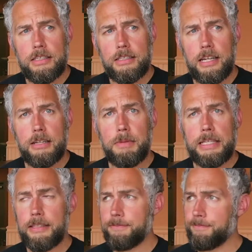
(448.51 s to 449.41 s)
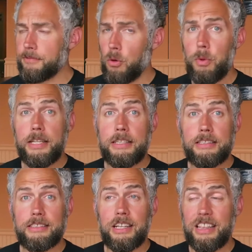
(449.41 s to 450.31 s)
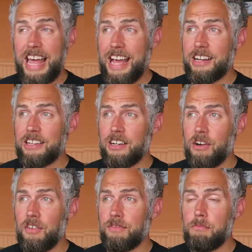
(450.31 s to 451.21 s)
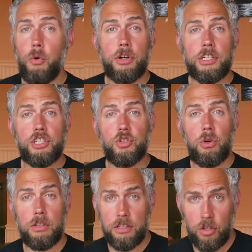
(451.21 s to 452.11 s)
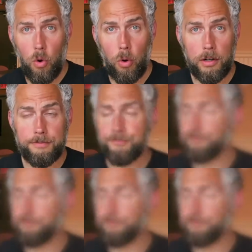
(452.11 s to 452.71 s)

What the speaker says: tend to be a weakness, a lack of motor control in the core.